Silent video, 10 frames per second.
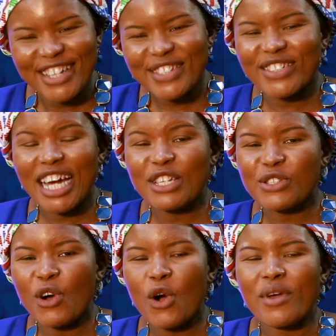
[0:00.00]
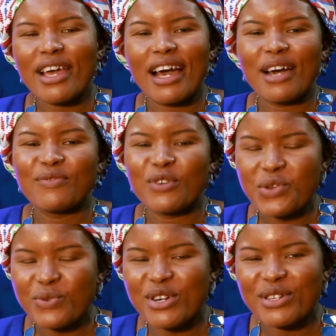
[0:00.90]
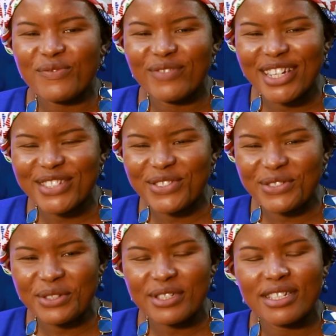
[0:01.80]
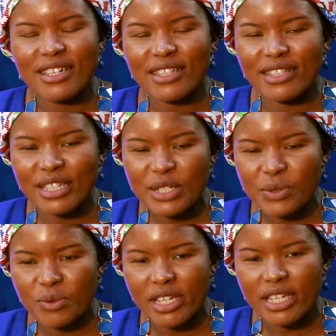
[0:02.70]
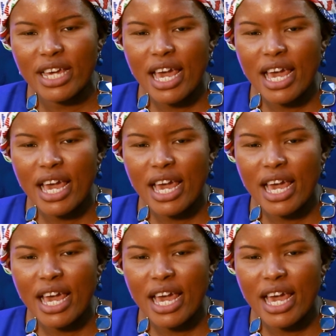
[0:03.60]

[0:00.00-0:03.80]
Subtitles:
So that is all we have for you on Reflections this week.